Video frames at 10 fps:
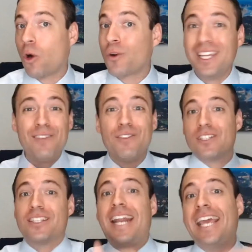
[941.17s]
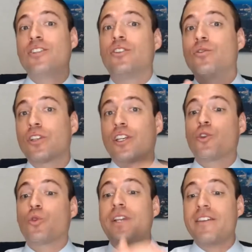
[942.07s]
or even just an agent who's looking
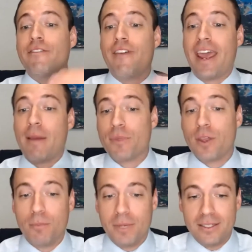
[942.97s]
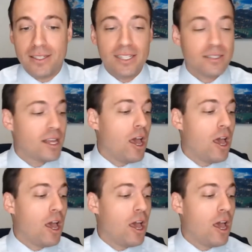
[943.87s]
to revamp their business,